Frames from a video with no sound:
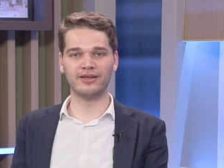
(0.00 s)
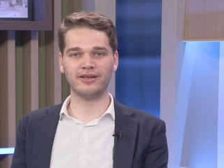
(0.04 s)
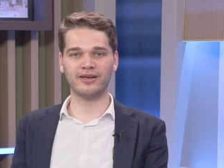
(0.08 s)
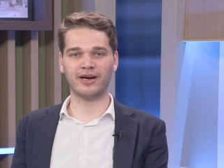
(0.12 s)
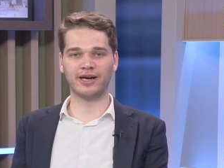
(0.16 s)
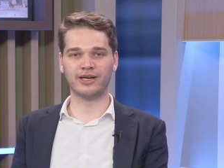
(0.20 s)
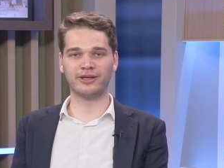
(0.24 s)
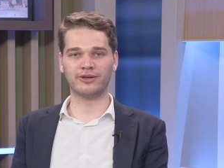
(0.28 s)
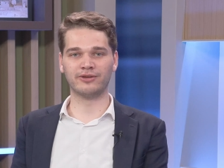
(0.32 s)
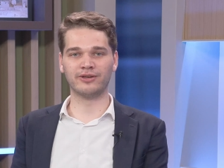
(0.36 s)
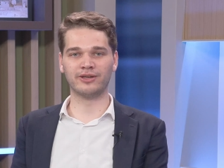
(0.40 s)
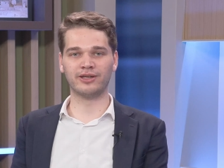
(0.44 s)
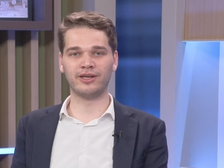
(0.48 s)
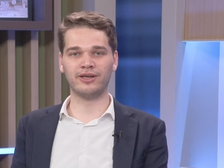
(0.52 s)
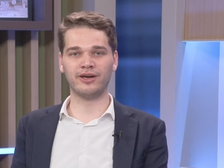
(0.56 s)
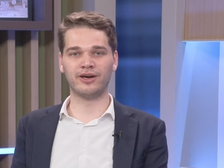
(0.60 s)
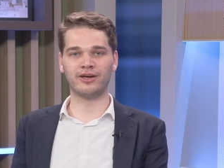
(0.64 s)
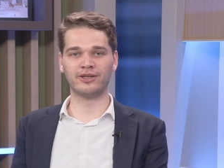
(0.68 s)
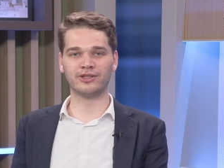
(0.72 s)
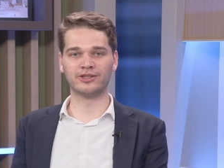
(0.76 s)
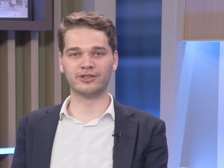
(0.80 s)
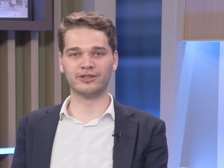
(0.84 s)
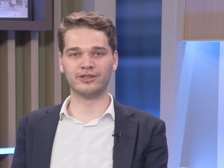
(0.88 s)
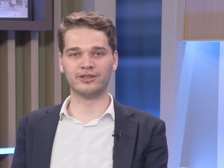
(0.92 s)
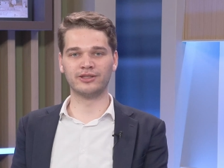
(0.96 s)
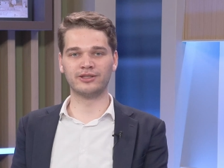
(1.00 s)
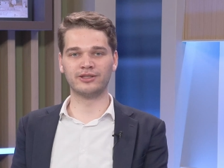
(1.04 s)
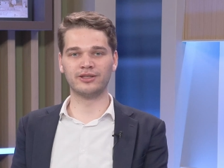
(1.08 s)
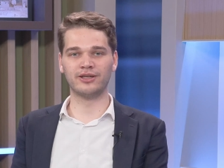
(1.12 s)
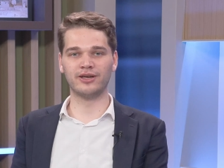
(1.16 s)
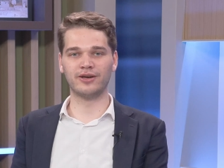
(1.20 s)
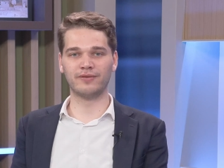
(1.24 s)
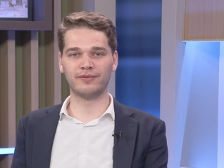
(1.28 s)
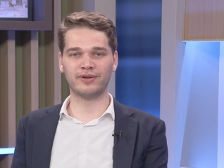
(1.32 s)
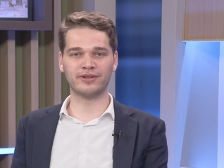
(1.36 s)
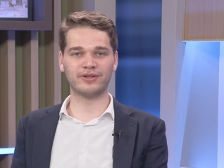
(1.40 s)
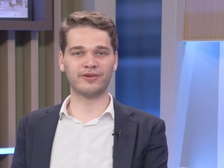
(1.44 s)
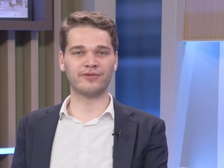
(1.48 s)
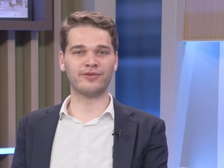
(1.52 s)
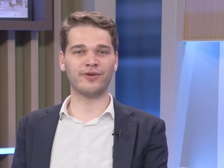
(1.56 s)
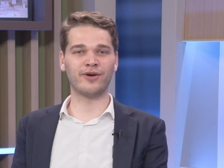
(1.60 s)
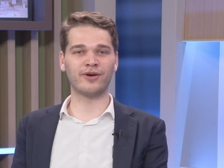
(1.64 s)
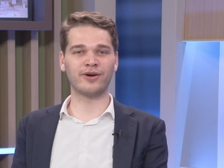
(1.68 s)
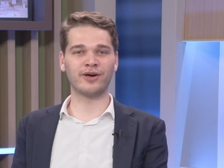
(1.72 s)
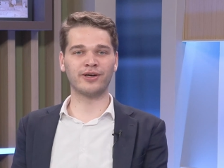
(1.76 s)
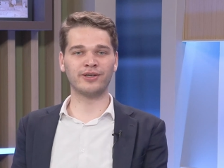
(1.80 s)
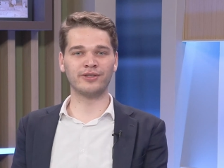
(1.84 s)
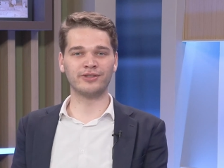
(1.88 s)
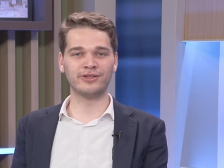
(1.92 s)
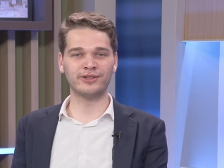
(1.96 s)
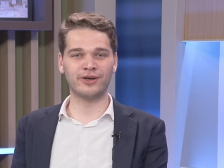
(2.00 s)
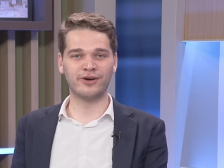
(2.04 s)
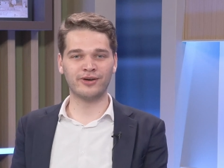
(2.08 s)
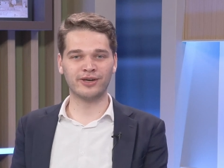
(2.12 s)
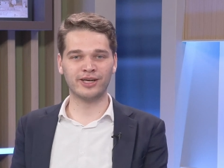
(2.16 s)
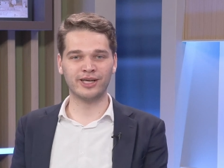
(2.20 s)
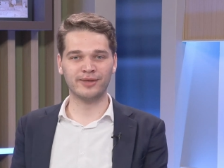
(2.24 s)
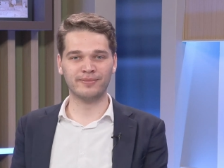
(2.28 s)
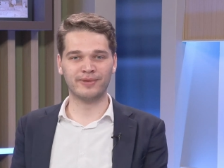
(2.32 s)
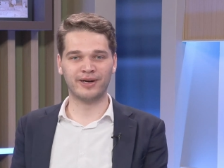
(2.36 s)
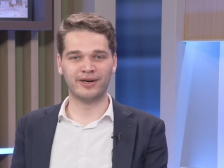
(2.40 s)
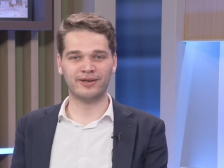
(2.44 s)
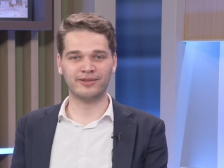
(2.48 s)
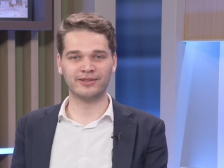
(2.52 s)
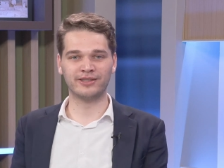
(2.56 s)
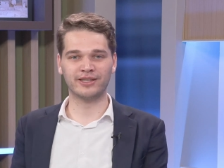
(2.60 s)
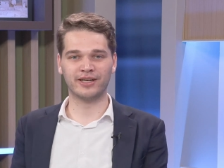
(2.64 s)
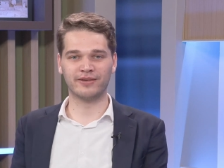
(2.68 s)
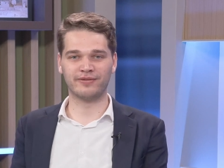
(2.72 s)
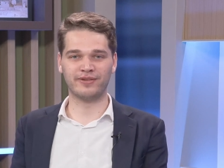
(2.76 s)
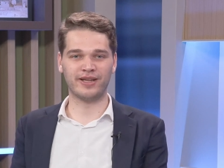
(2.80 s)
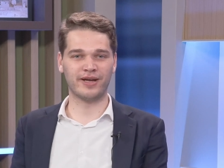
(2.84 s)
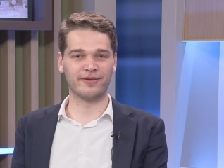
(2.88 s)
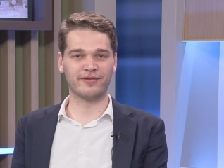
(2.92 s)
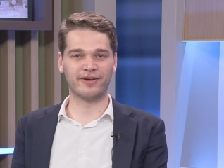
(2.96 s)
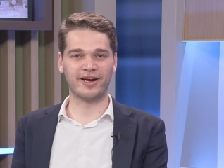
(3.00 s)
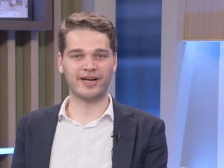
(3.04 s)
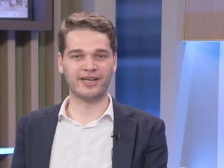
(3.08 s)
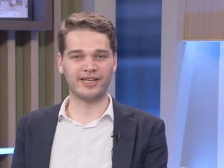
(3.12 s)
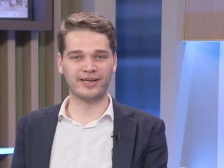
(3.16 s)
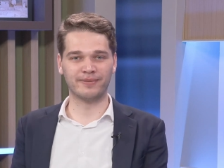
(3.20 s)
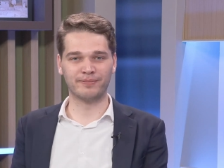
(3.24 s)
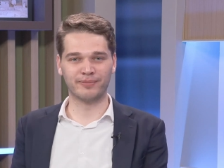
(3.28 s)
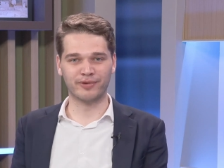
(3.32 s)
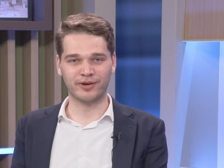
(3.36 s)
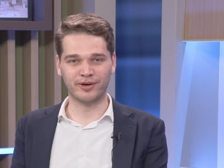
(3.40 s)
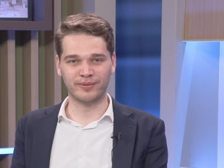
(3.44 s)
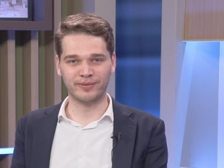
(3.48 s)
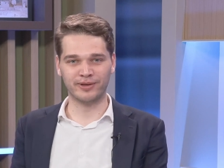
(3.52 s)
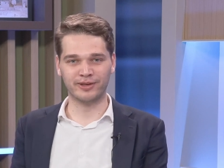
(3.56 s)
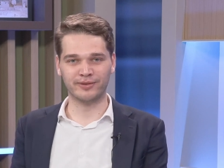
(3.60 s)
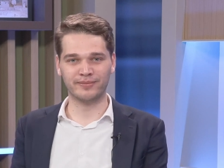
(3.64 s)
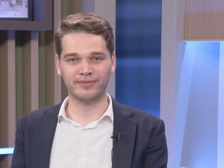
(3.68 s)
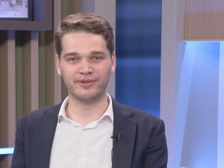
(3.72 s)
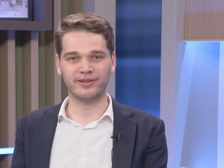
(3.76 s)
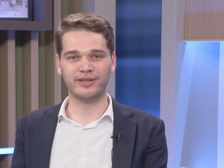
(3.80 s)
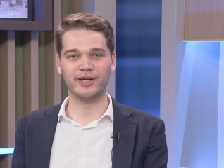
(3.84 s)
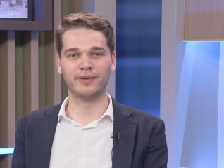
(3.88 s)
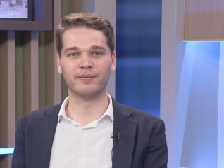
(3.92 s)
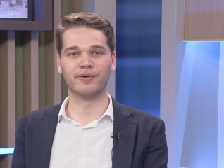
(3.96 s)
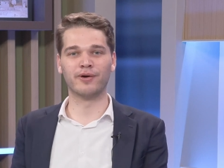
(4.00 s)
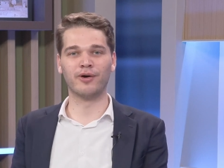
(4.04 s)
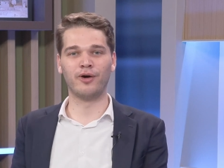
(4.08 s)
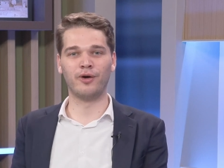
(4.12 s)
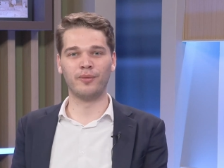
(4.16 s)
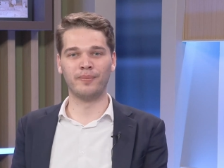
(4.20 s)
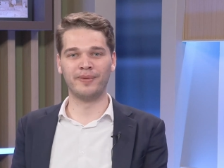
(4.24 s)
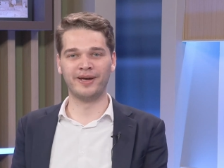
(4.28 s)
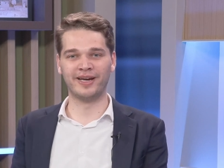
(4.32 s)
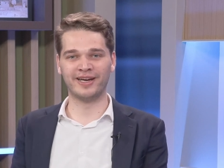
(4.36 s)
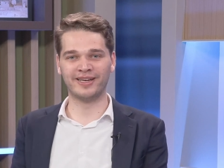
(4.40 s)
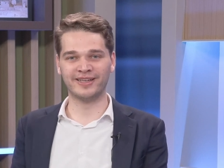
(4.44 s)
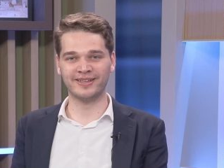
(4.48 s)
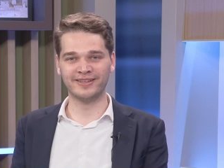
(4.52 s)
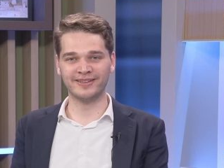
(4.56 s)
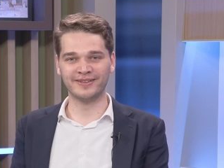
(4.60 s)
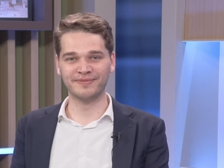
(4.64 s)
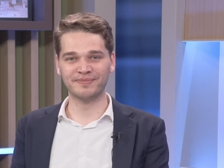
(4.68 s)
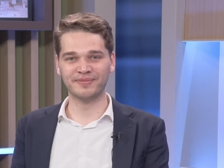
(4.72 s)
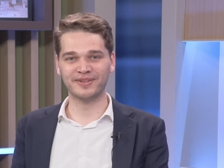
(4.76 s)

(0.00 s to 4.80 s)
he iconically answered, "What the fuck are you talking about? I've never had that problem. They were all big."